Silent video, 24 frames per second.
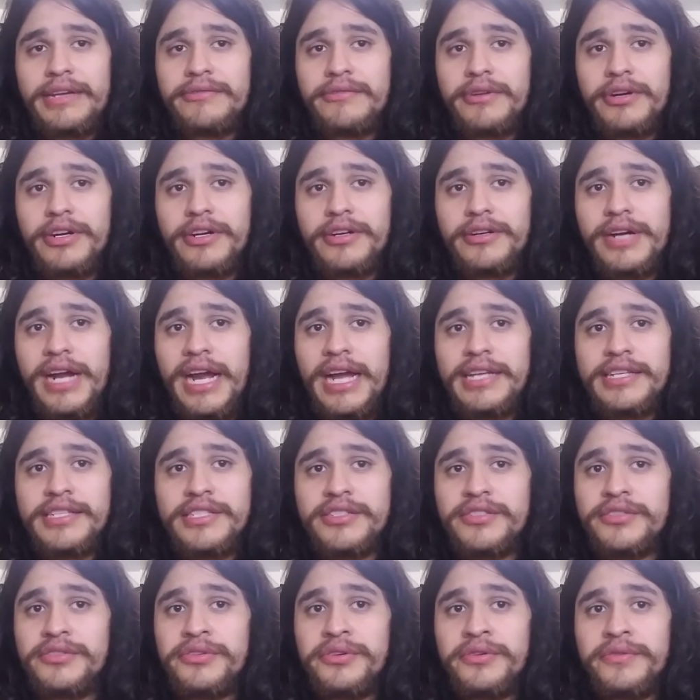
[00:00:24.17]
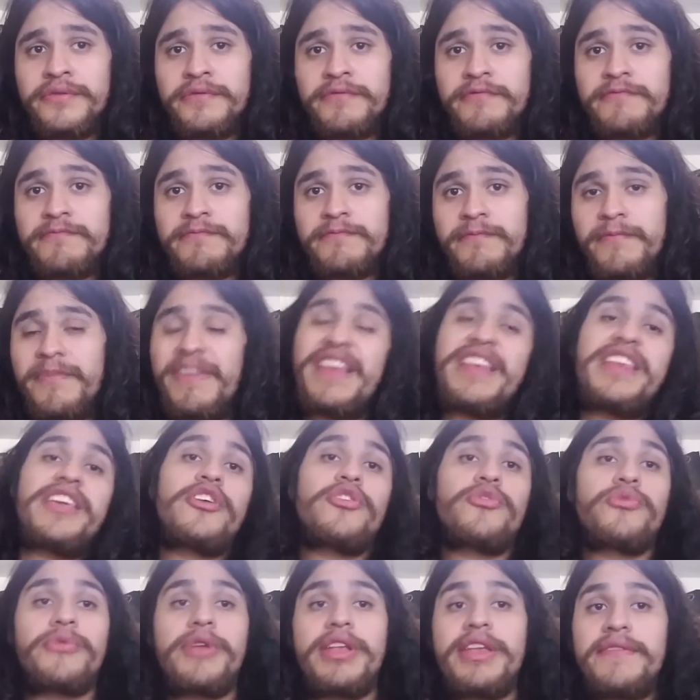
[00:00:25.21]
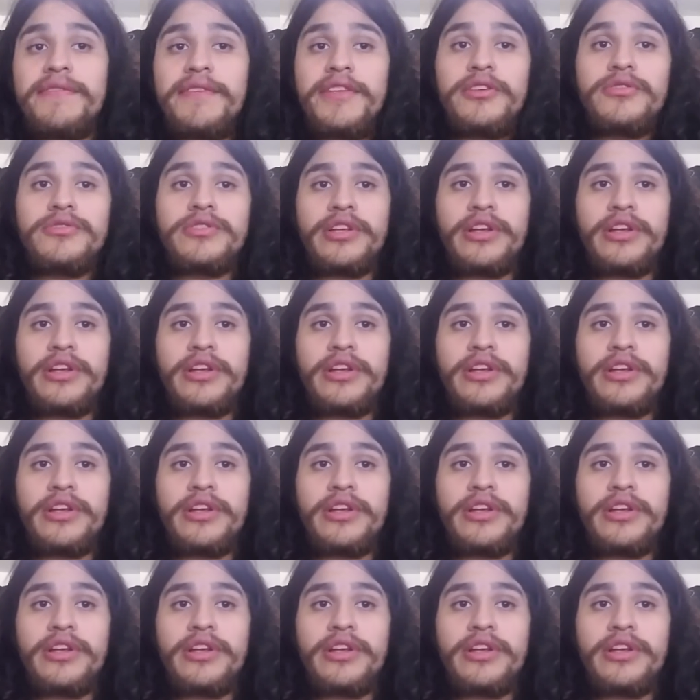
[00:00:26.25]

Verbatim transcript: where I do video reviews